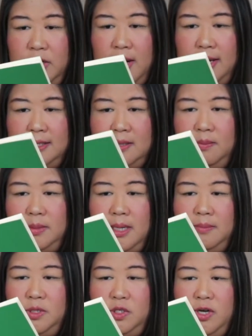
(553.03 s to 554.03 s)
know how
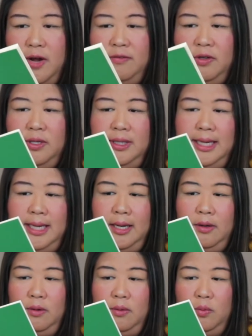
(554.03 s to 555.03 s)
sometimes you travel and
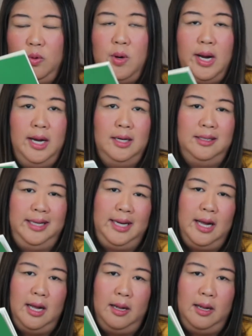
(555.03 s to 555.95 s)
they require like